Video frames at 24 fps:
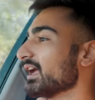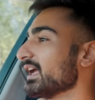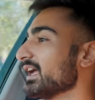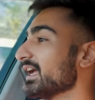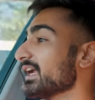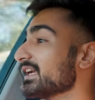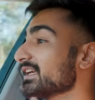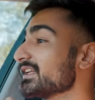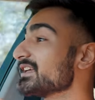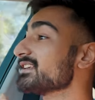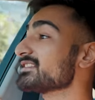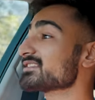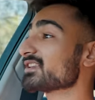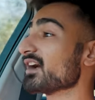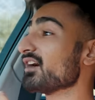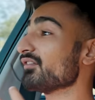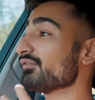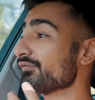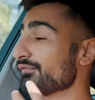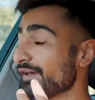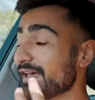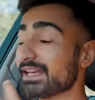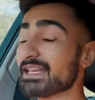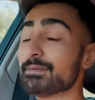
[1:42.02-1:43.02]
it is a
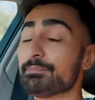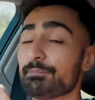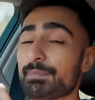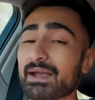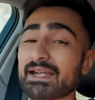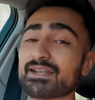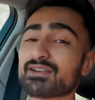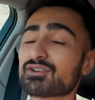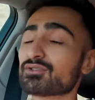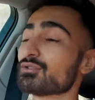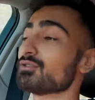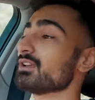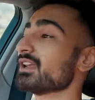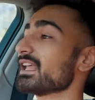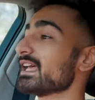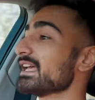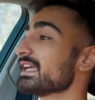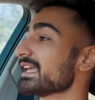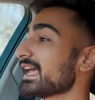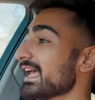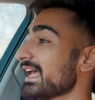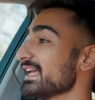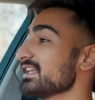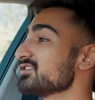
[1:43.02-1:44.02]
very petrol
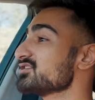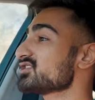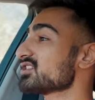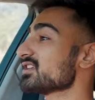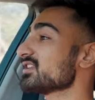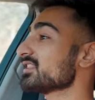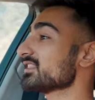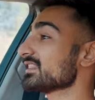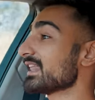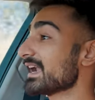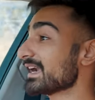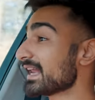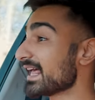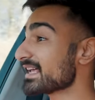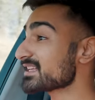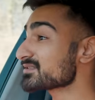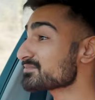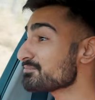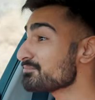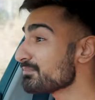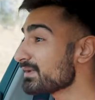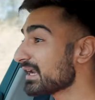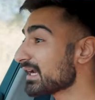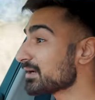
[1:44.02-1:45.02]
like engine that has
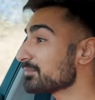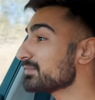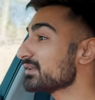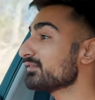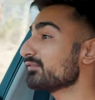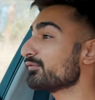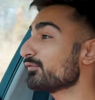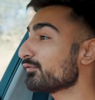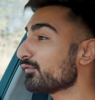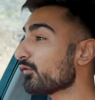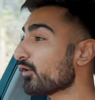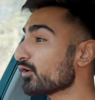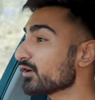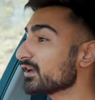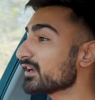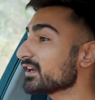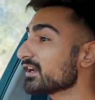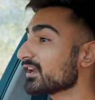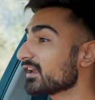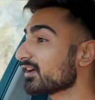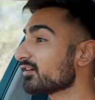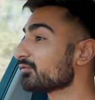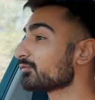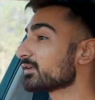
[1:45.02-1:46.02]
made me fall
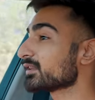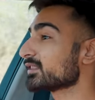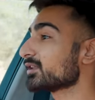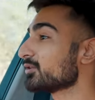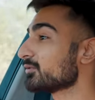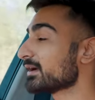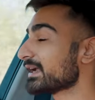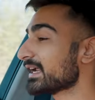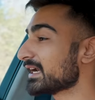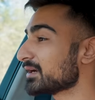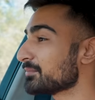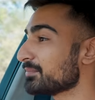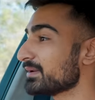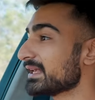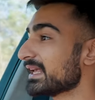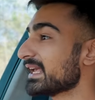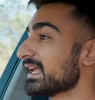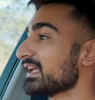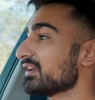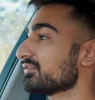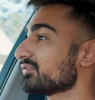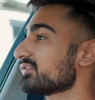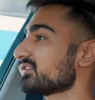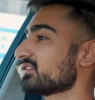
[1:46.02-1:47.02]
in love with the way it
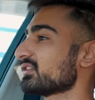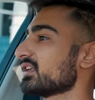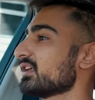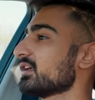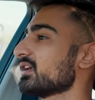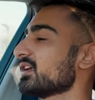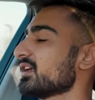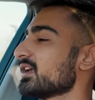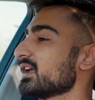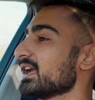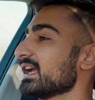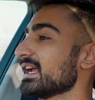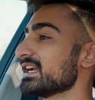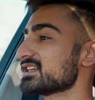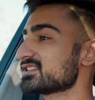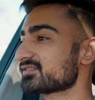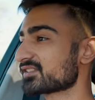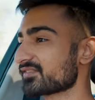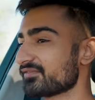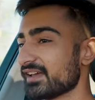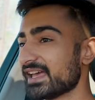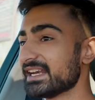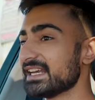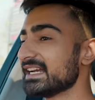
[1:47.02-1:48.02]
behaves it's
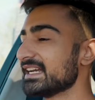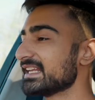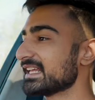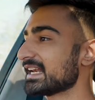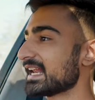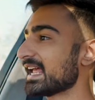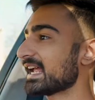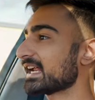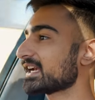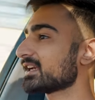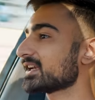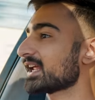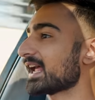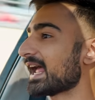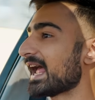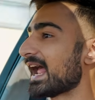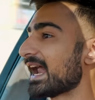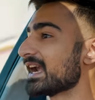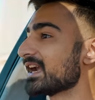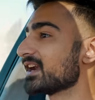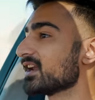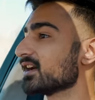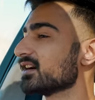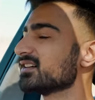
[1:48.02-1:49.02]
very direct
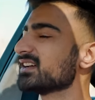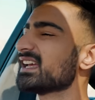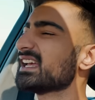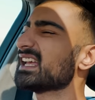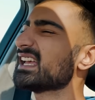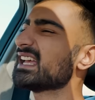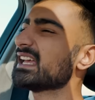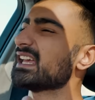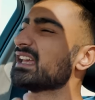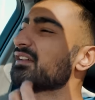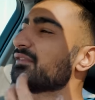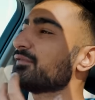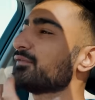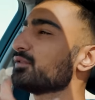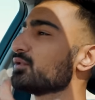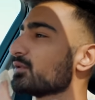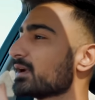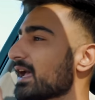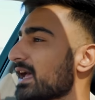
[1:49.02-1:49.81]
and if you